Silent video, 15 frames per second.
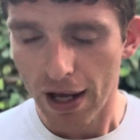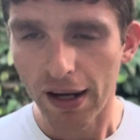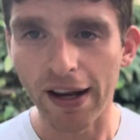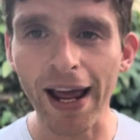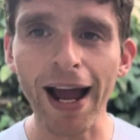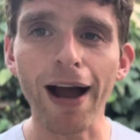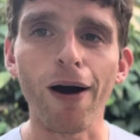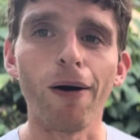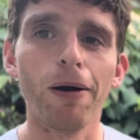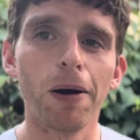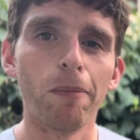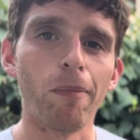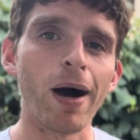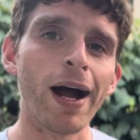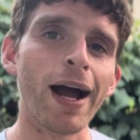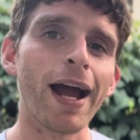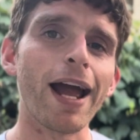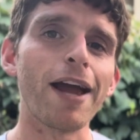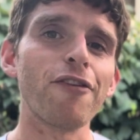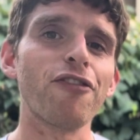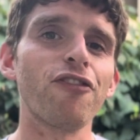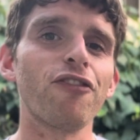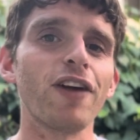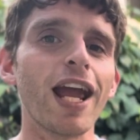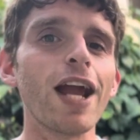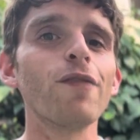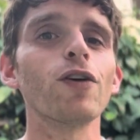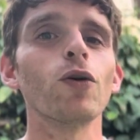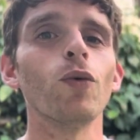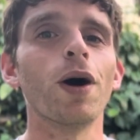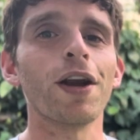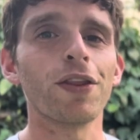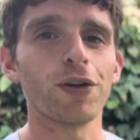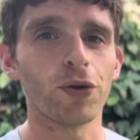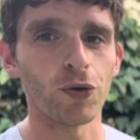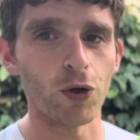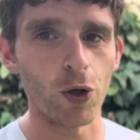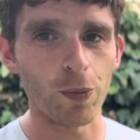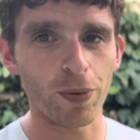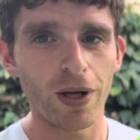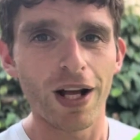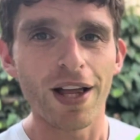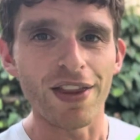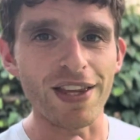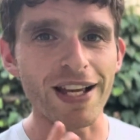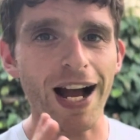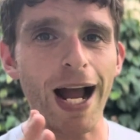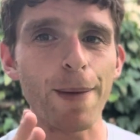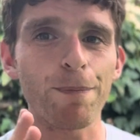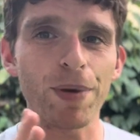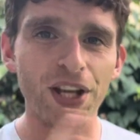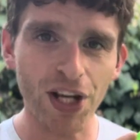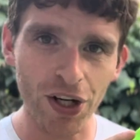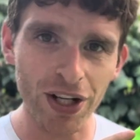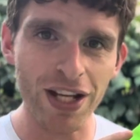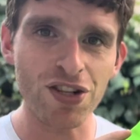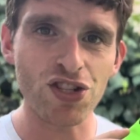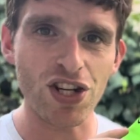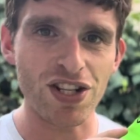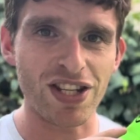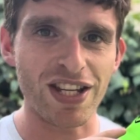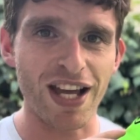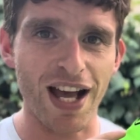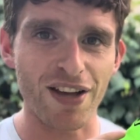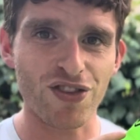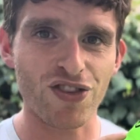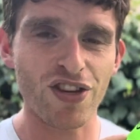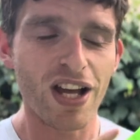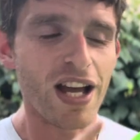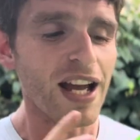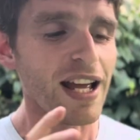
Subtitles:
Now, my favorite one of the group, the Hyperion GTS,